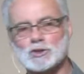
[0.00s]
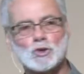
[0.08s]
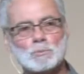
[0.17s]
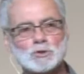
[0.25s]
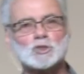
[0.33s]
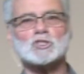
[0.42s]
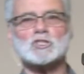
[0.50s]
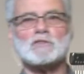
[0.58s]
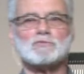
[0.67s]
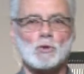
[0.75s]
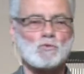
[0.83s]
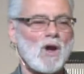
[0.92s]
It's almost as
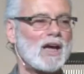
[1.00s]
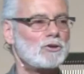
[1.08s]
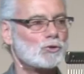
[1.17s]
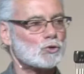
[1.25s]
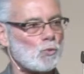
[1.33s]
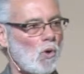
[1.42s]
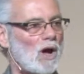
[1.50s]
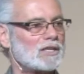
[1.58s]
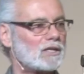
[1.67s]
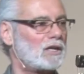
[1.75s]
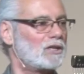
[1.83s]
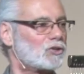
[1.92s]
if the writers
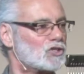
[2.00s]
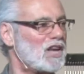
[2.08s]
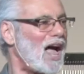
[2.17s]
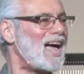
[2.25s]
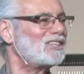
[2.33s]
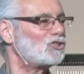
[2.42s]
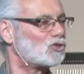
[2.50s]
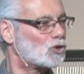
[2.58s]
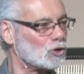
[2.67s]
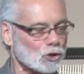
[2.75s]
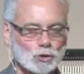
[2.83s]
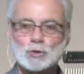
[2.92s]
wanted us not
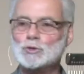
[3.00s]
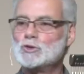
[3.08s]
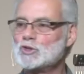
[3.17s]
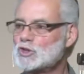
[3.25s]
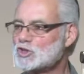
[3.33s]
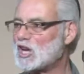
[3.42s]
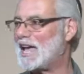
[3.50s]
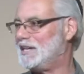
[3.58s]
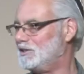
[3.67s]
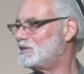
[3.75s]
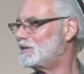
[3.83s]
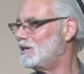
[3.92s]
to lose
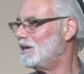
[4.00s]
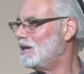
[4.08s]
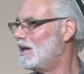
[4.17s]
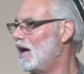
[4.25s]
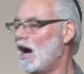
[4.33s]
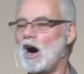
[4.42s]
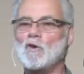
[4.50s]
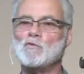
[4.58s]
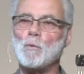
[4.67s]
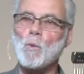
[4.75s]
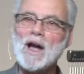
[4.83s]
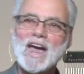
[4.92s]
sight
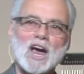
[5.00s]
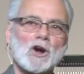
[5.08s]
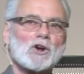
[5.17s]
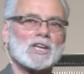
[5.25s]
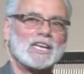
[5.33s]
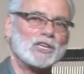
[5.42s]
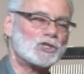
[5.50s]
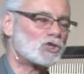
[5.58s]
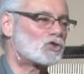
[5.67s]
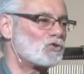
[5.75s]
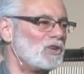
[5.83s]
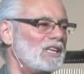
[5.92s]
of where
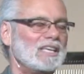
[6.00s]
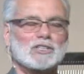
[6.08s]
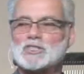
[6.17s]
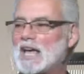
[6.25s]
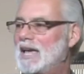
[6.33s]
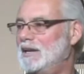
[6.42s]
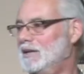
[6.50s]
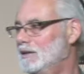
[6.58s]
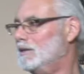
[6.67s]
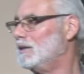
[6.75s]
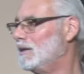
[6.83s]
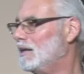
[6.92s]
history is headed.
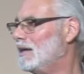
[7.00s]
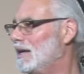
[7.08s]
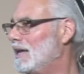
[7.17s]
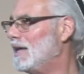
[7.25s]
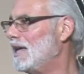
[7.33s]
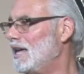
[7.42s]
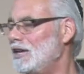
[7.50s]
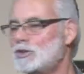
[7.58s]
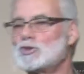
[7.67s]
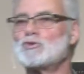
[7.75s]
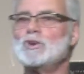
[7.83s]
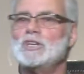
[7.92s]

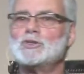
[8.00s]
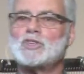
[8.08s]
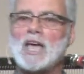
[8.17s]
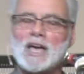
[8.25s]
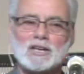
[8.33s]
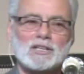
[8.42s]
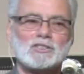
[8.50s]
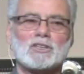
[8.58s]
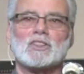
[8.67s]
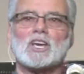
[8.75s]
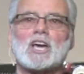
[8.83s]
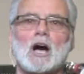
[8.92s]
History is headed to
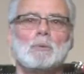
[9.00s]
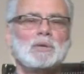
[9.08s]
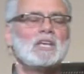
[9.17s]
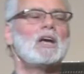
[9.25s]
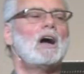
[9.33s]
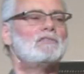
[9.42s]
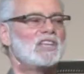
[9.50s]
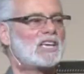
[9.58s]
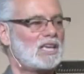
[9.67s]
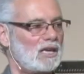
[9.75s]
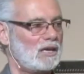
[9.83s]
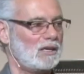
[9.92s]
the coming of the
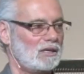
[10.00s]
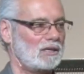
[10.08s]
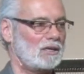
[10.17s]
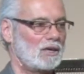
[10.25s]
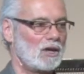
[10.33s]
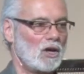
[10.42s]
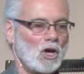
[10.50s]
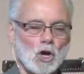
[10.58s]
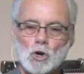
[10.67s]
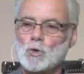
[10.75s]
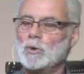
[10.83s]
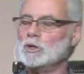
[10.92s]
King
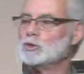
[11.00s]
who will